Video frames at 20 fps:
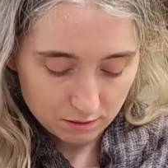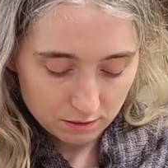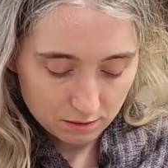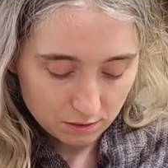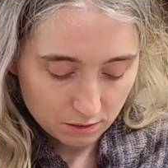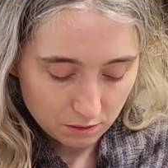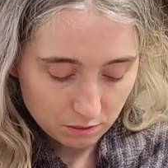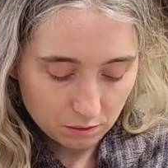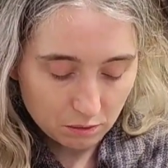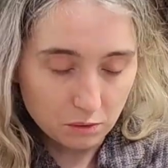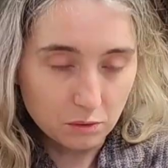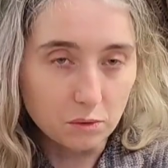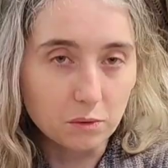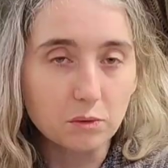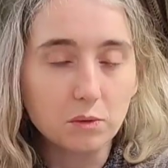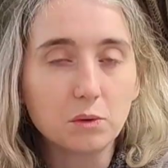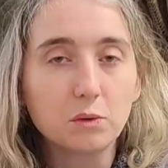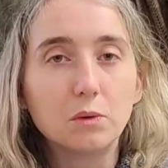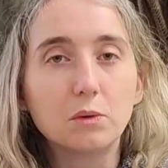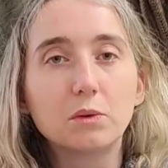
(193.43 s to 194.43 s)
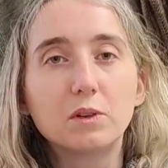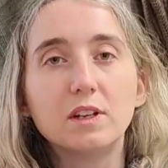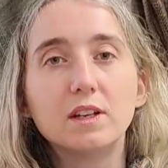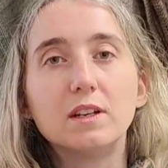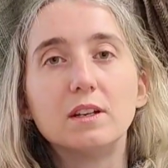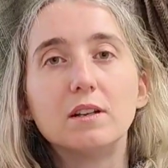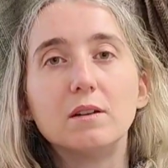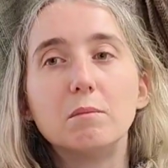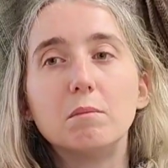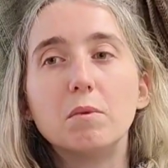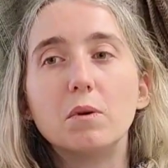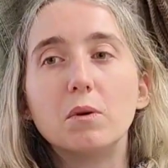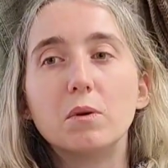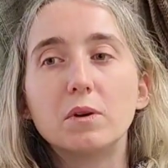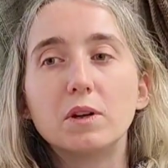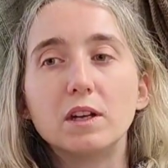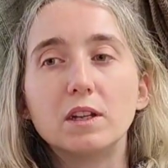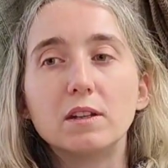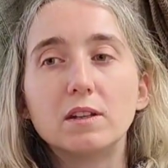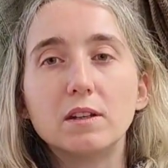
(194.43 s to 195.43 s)
so you can
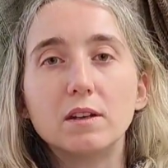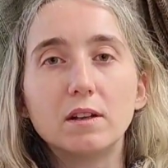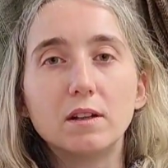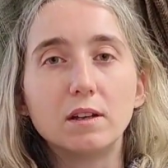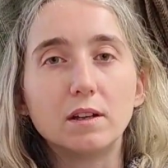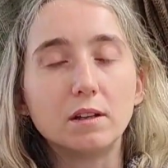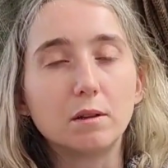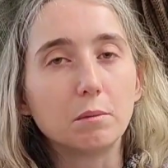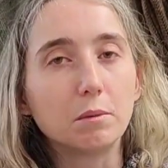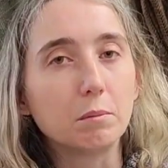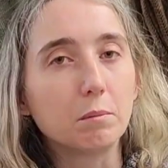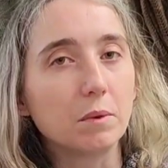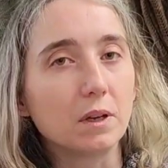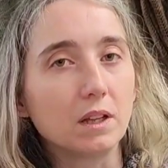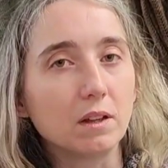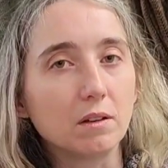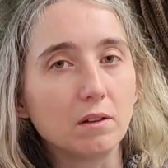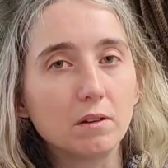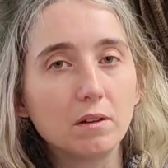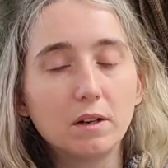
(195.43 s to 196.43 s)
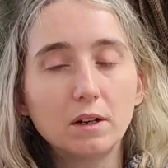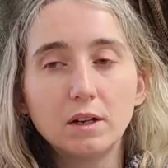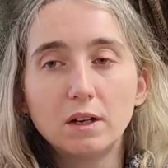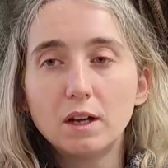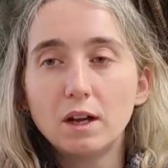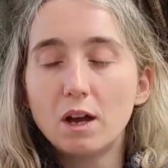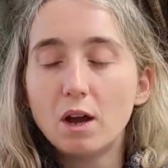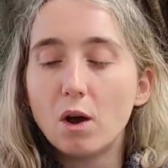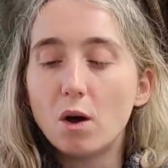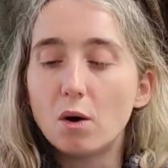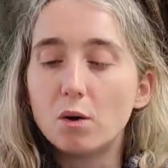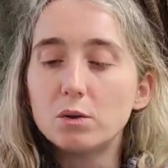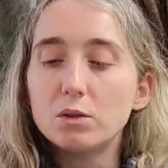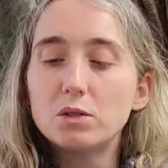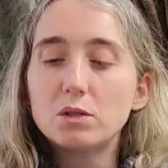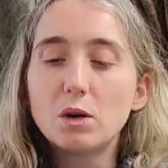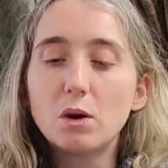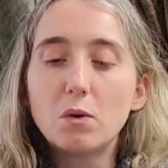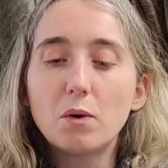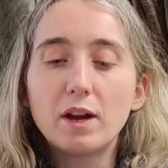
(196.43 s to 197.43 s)
block it a little bit better.
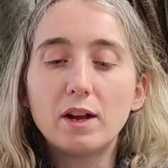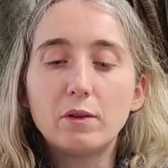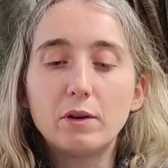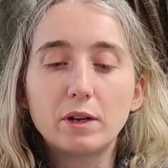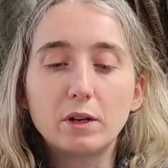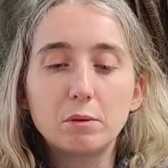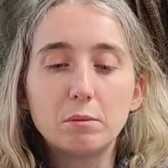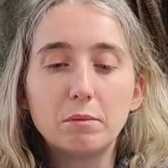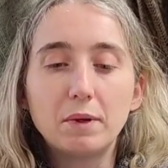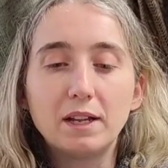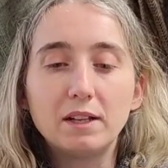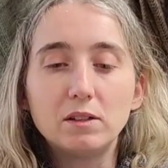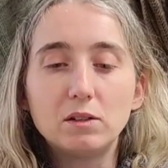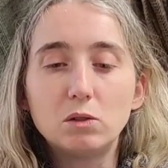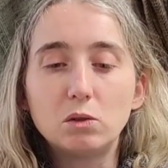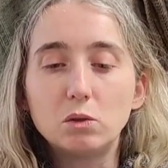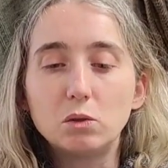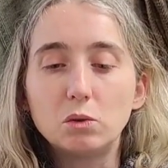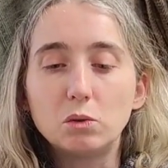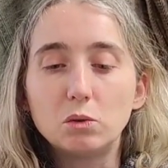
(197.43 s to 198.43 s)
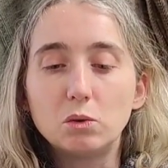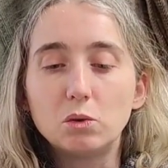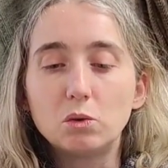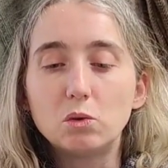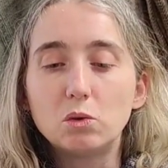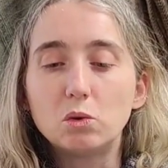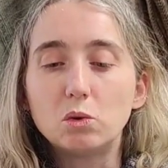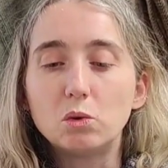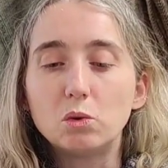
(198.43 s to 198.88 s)
Also, I recommend to